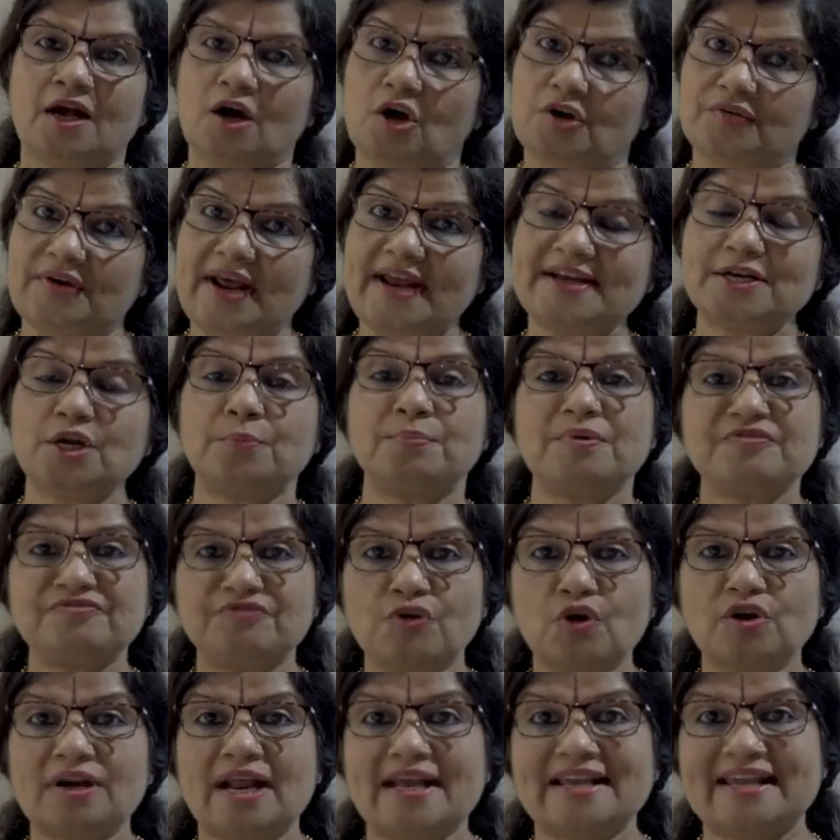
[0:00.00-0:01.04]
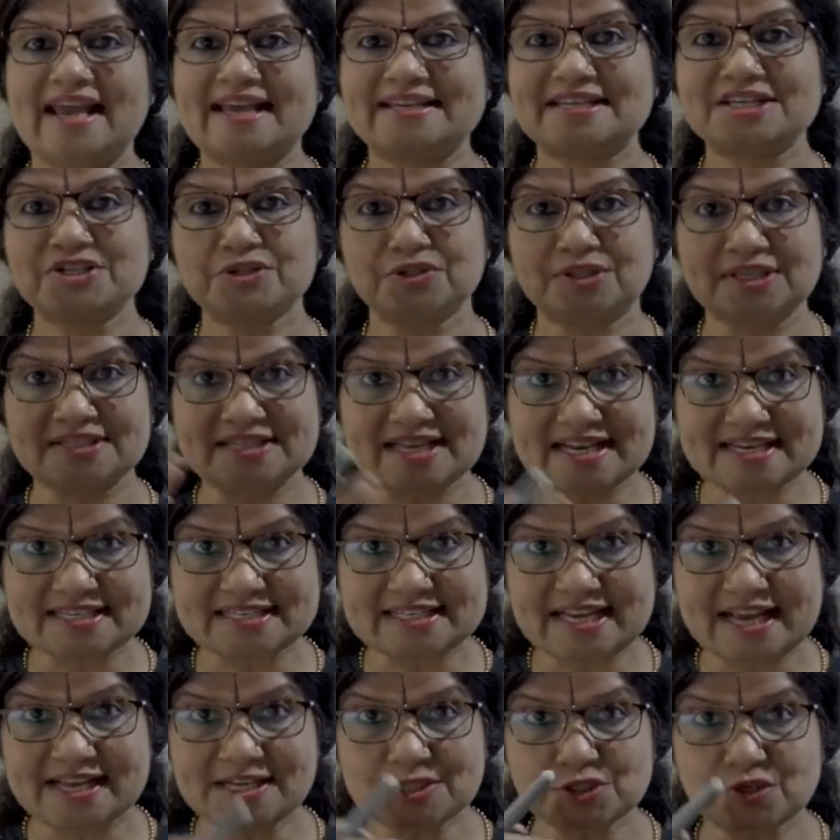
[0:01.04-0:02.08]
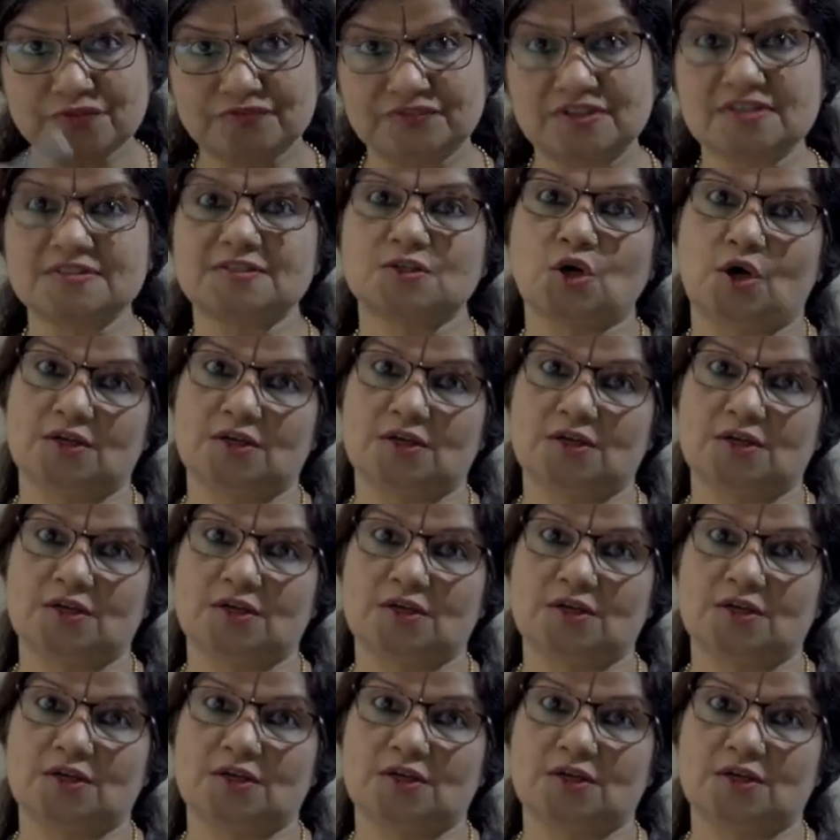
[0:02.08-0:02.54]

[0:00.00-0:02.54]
Alright, now before I get into the details of this